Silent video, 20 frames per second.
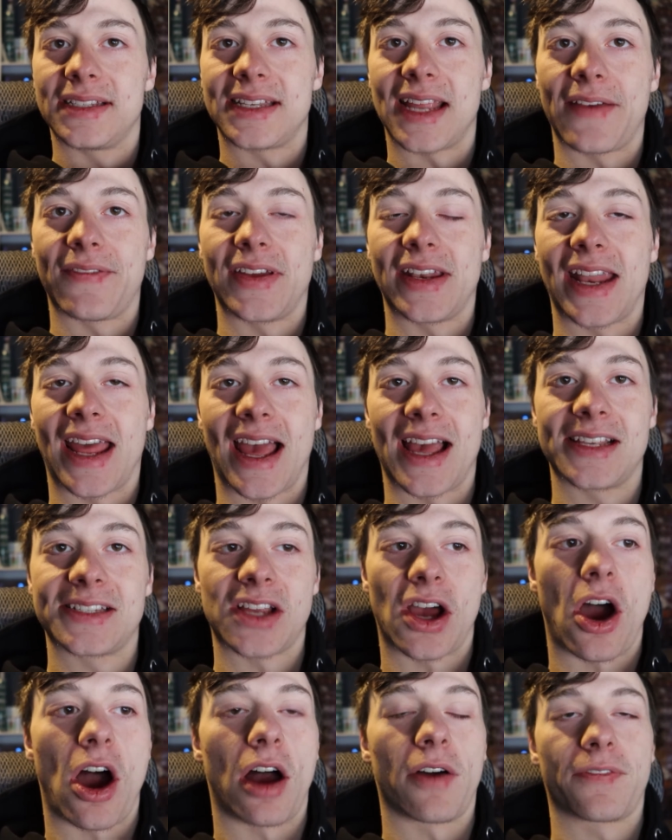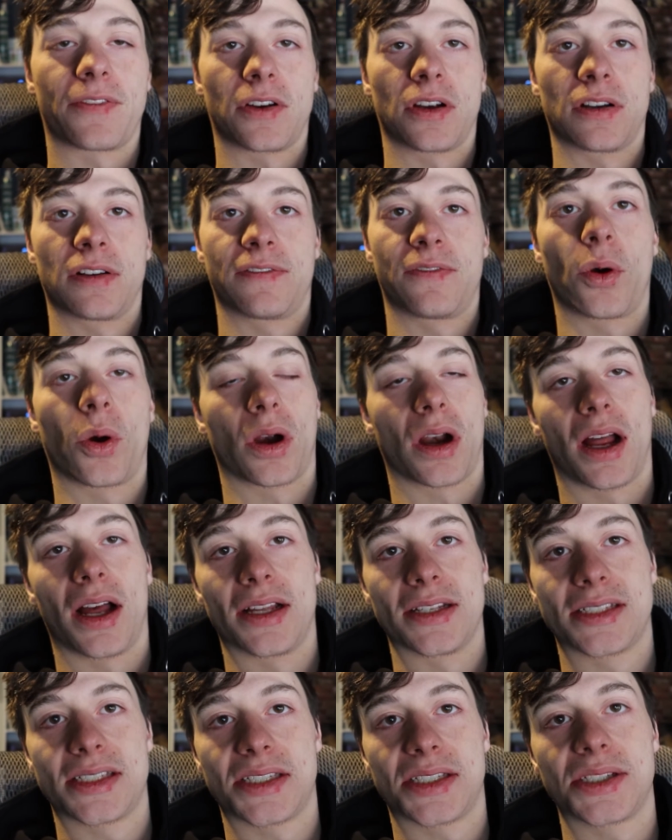Devin has offered for
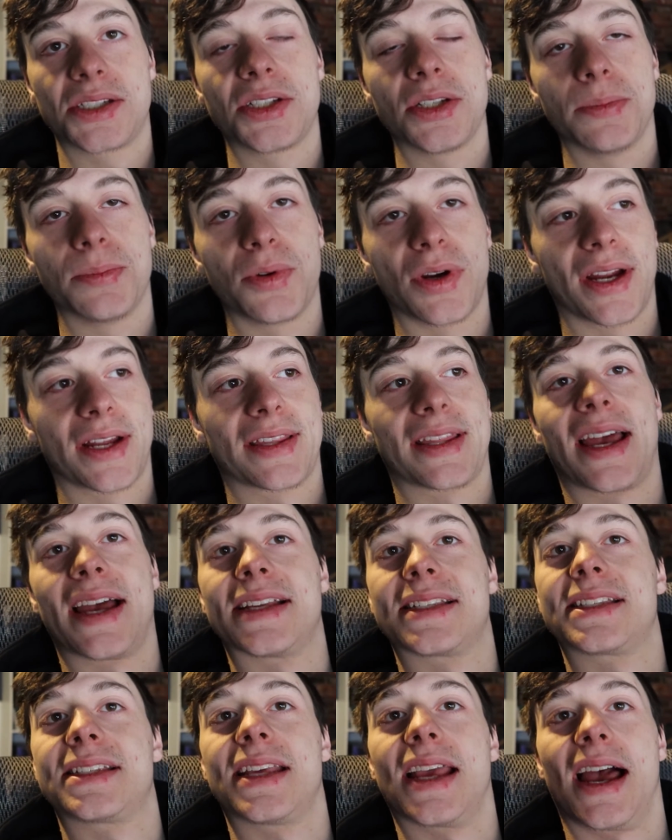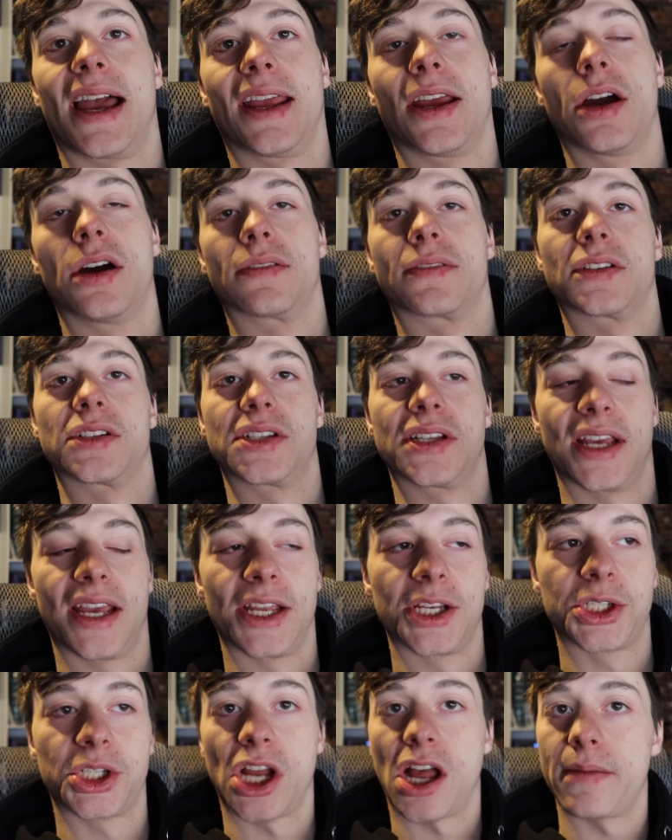us to bring the STI over to
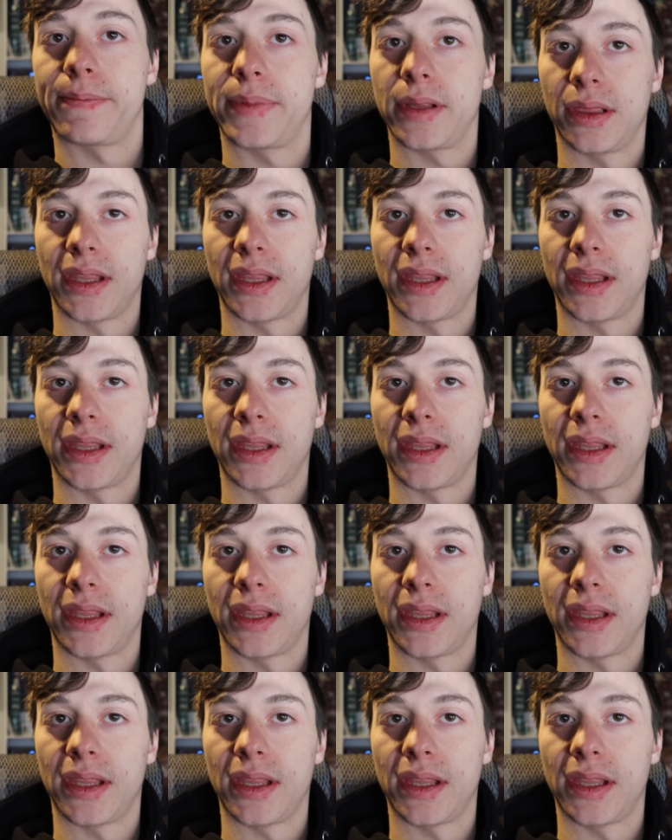his shop,